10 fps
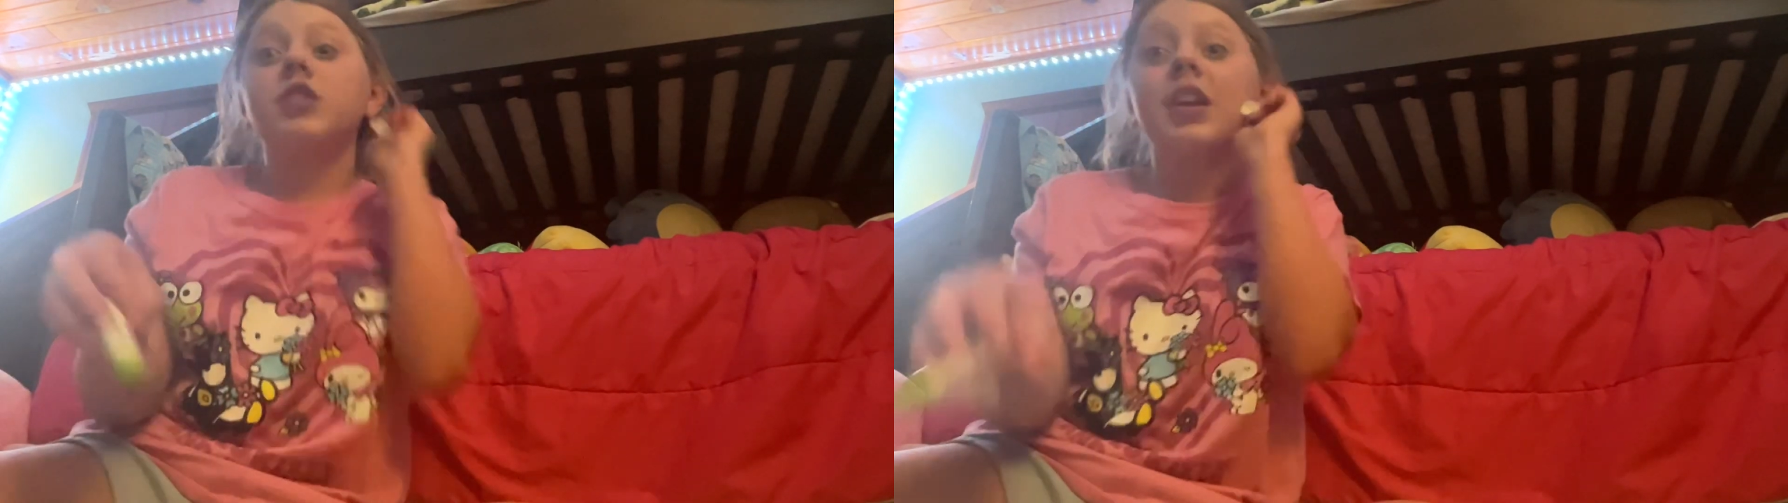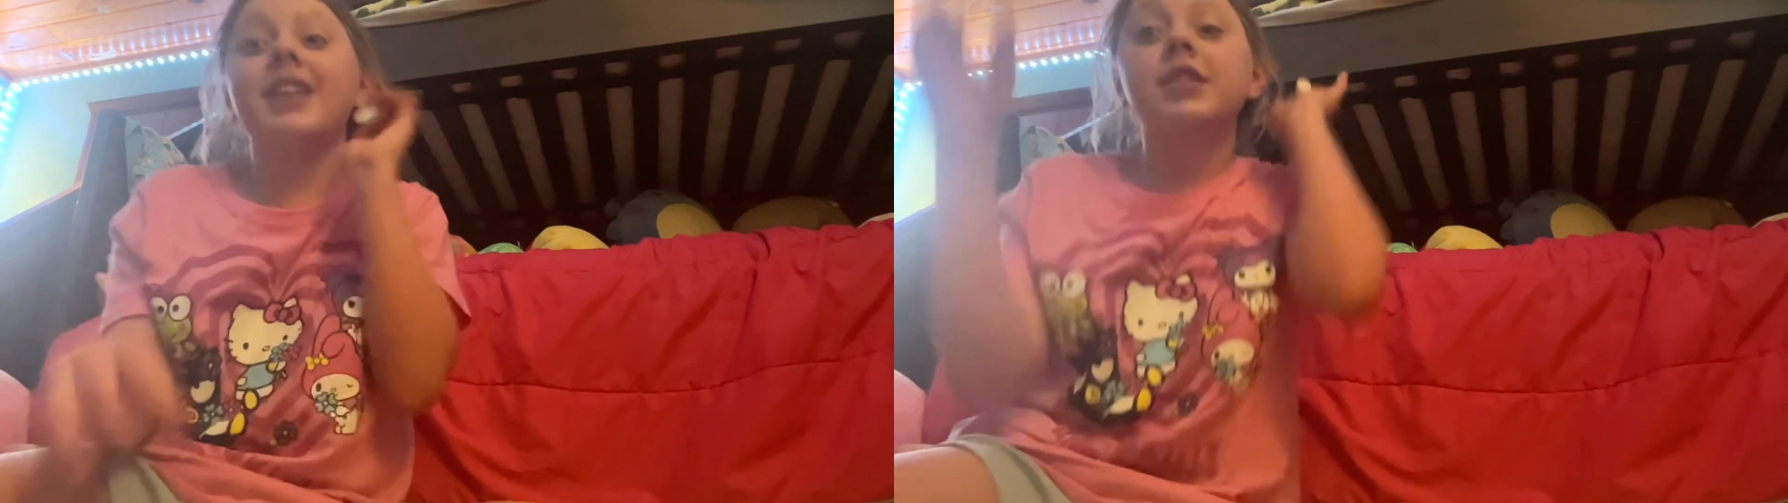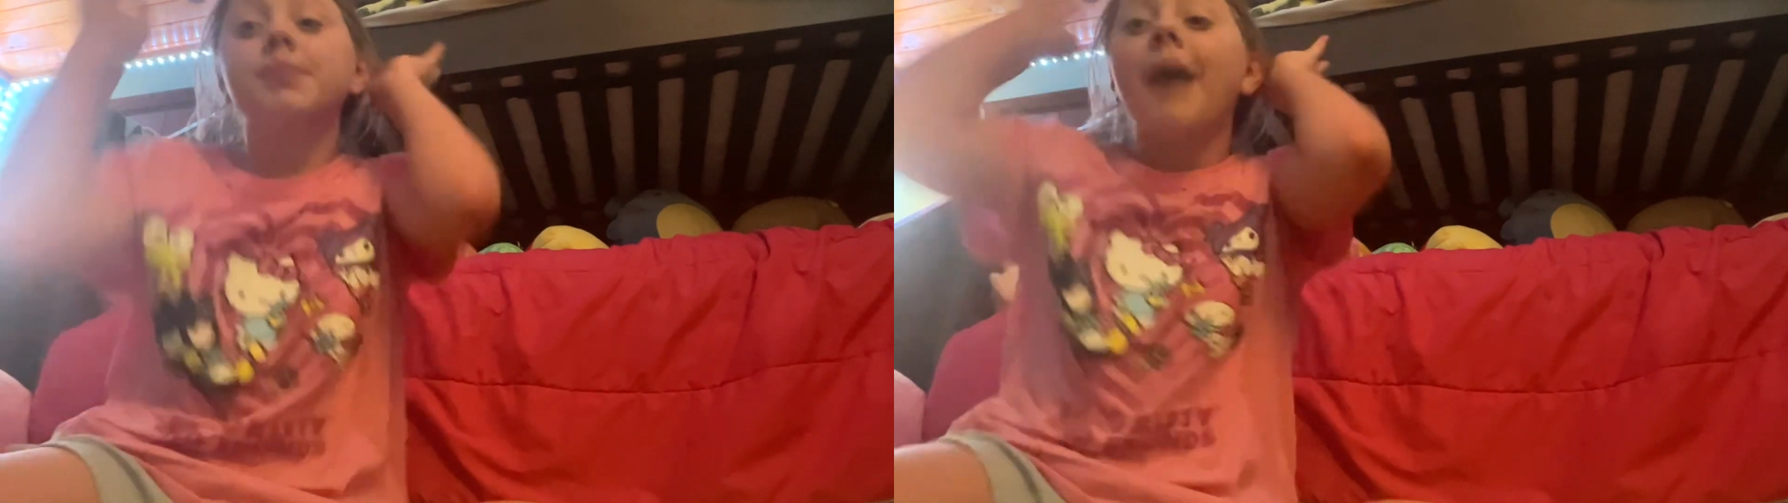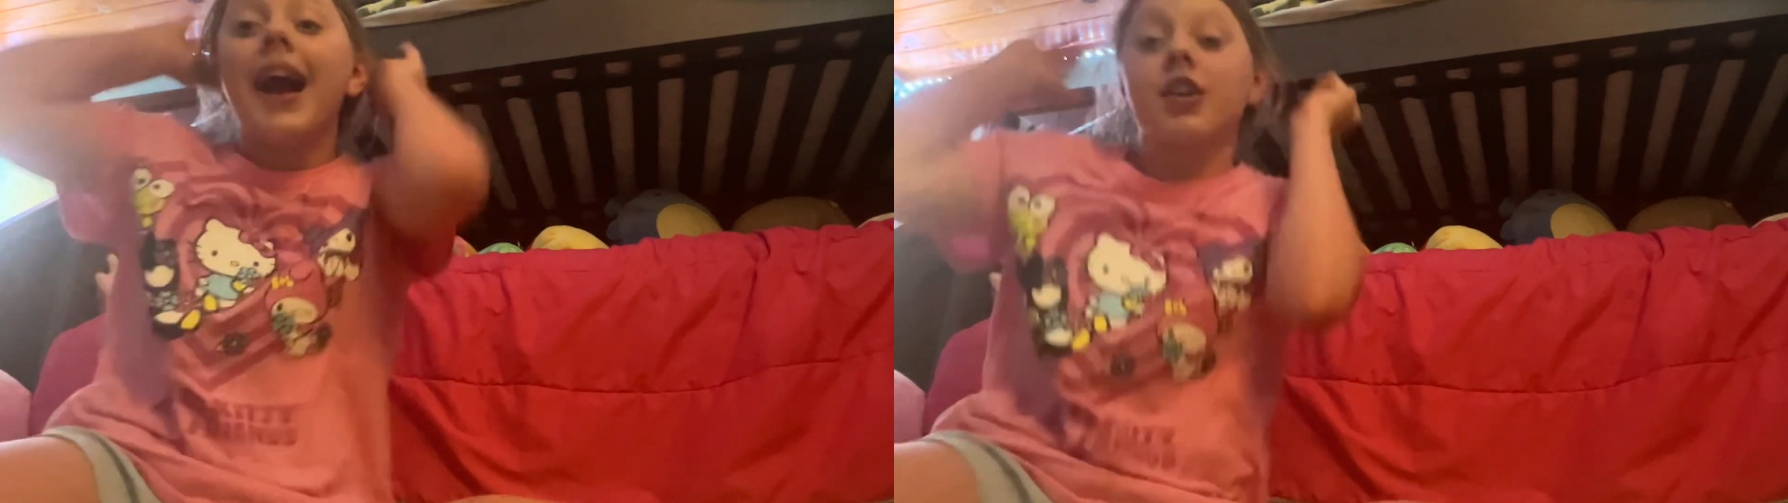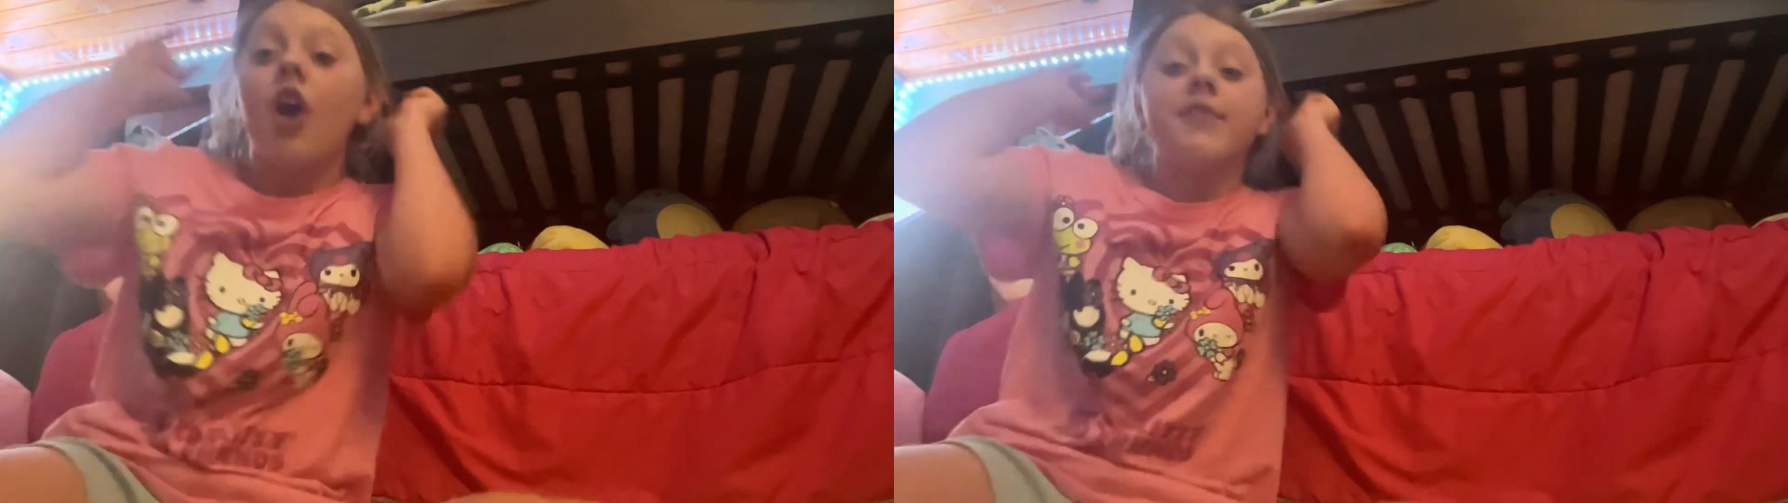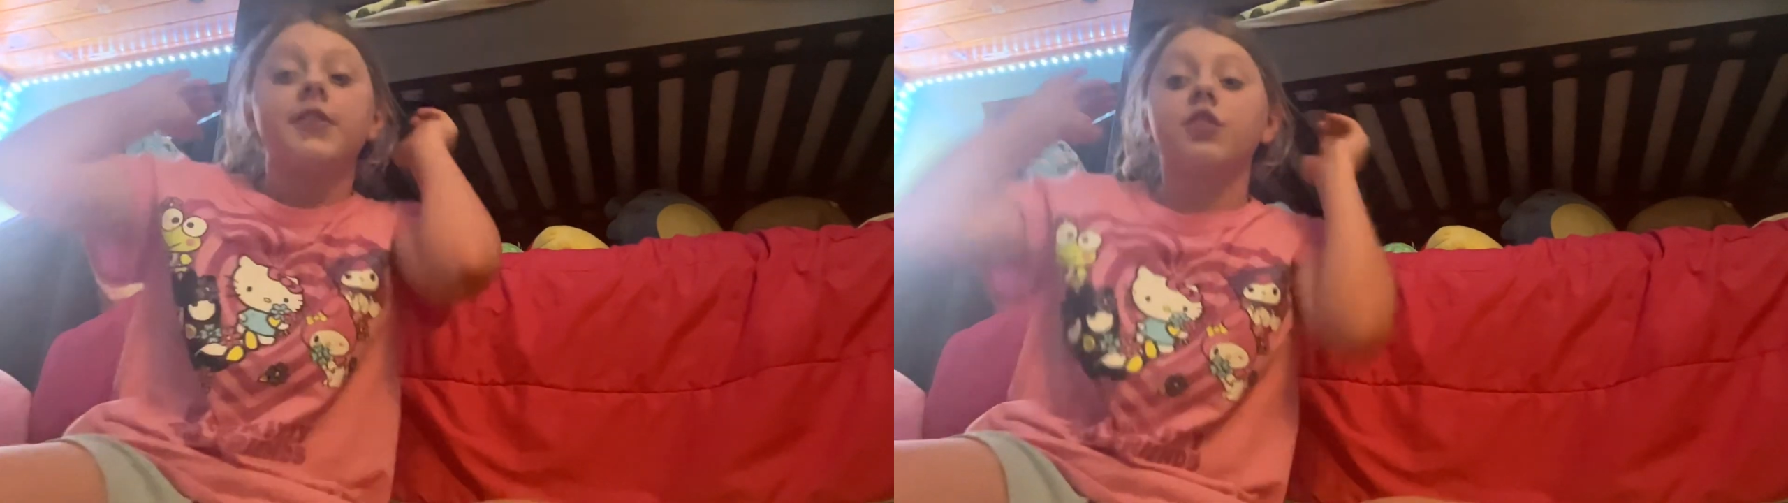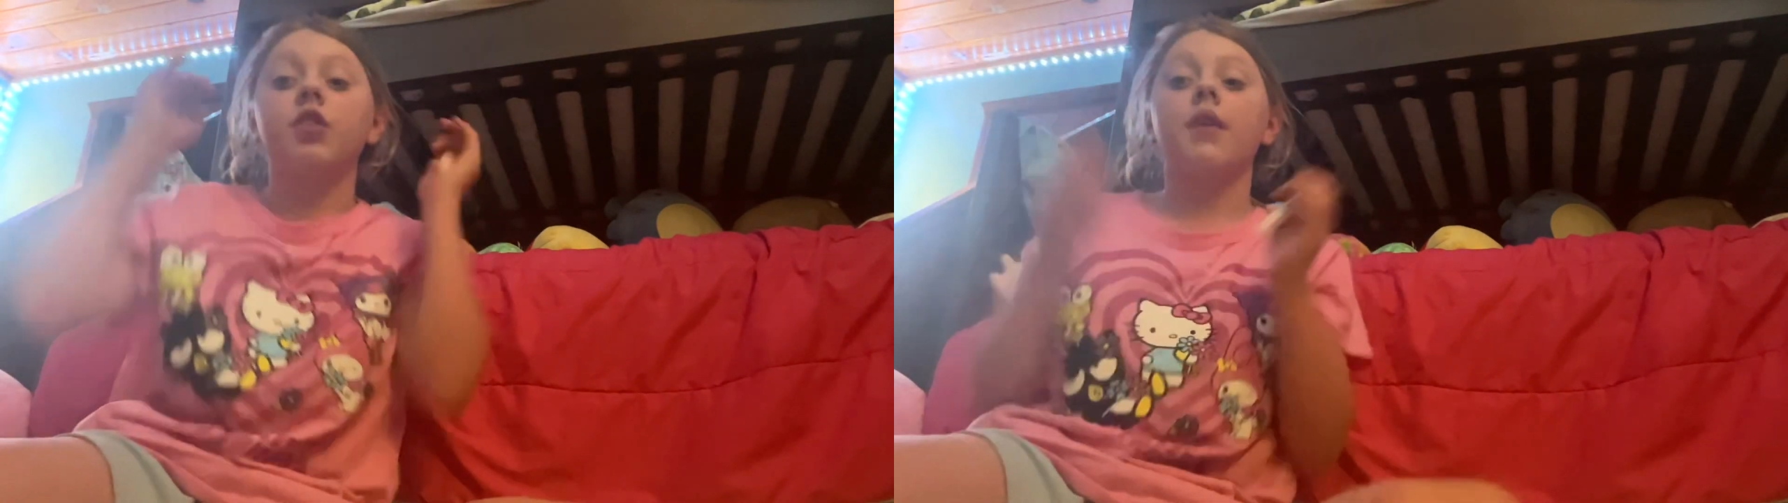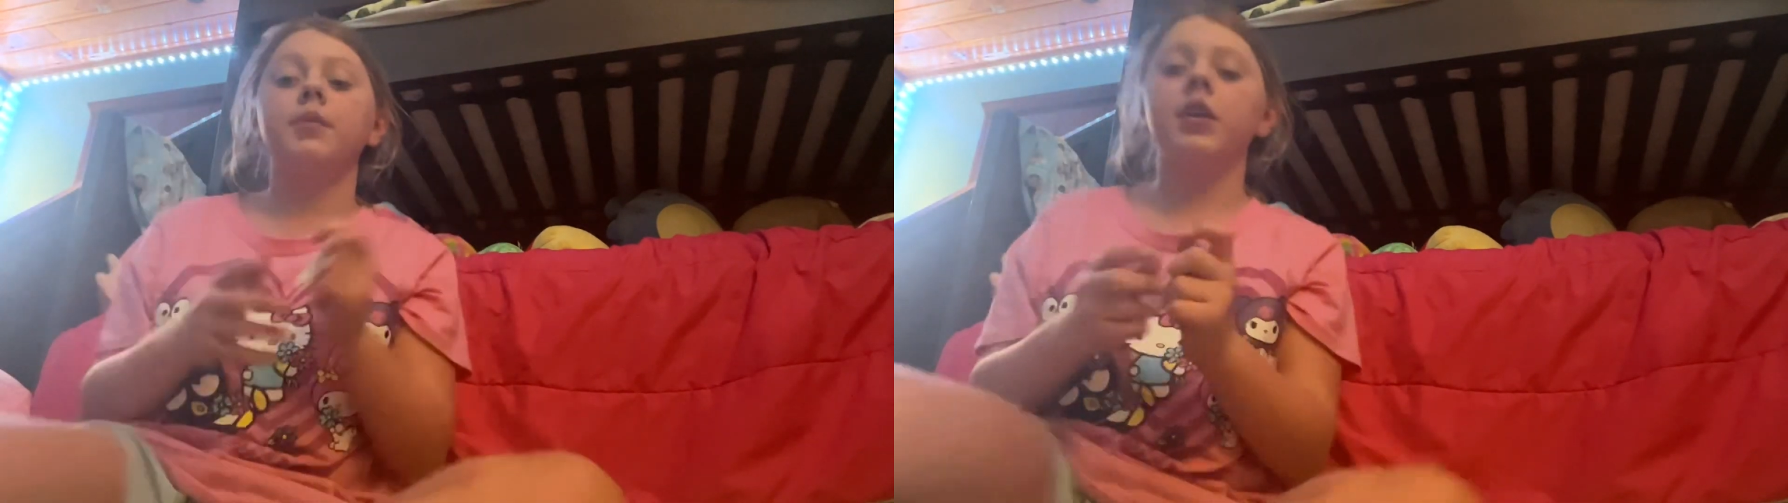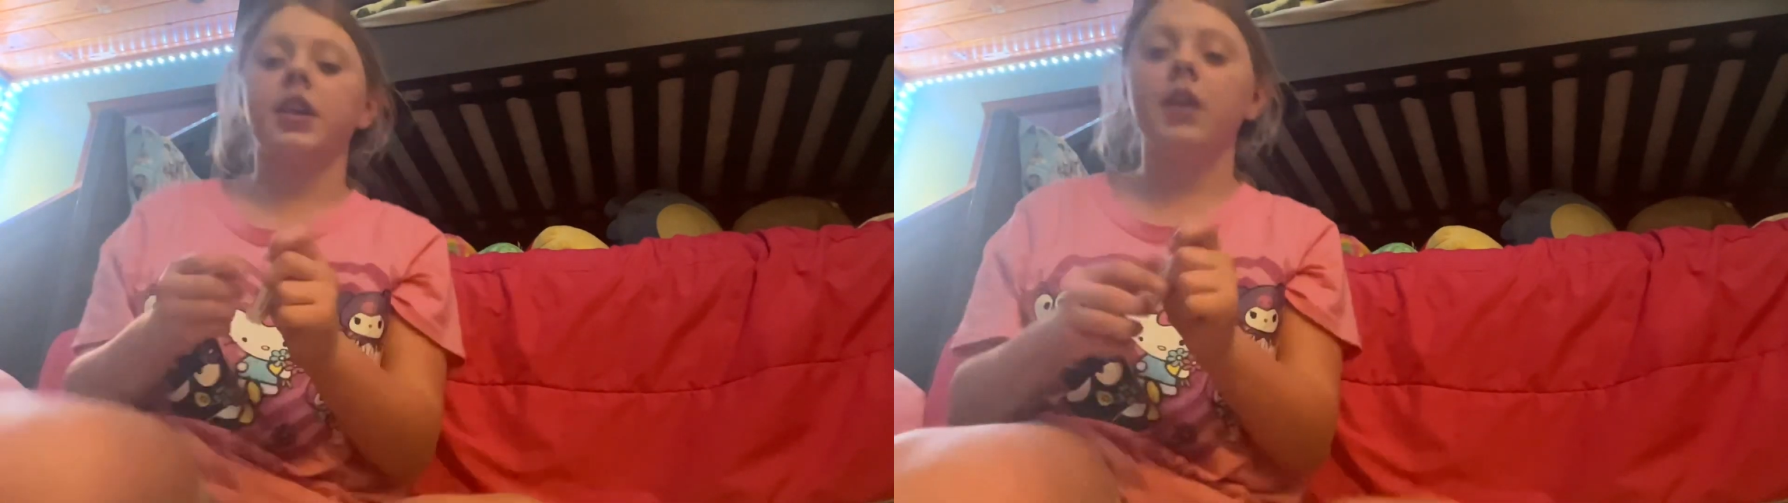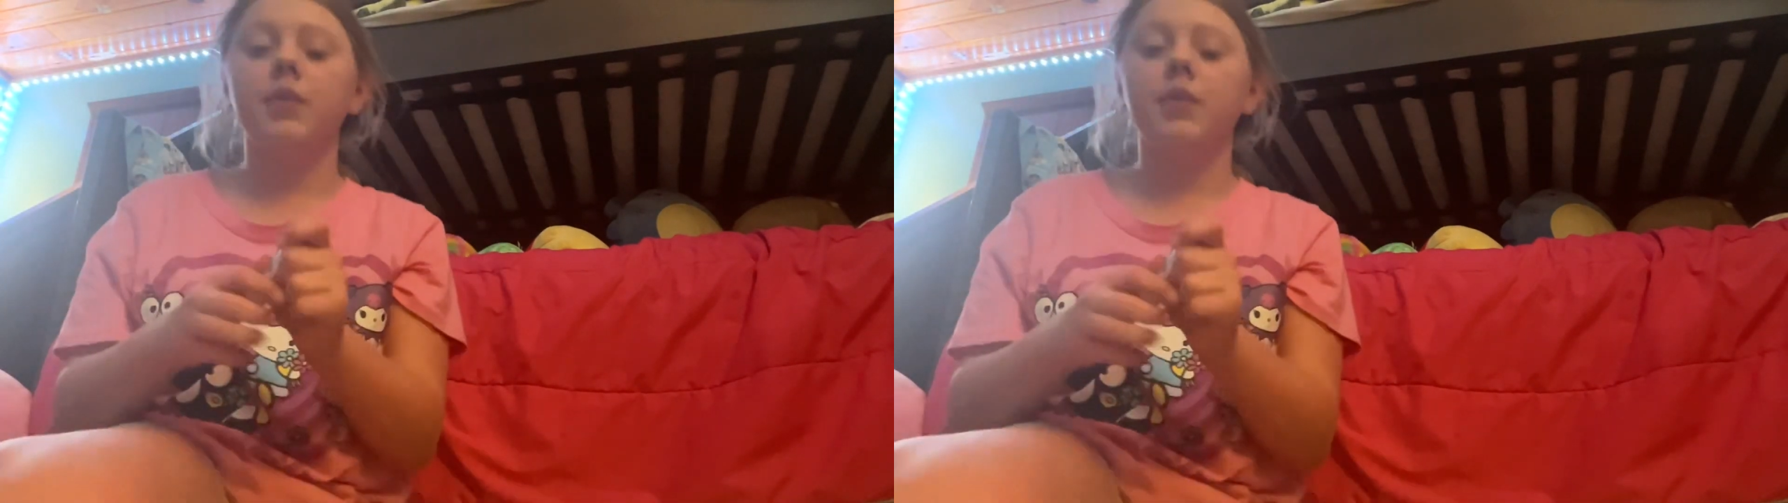inspired off of Crumbl cookie,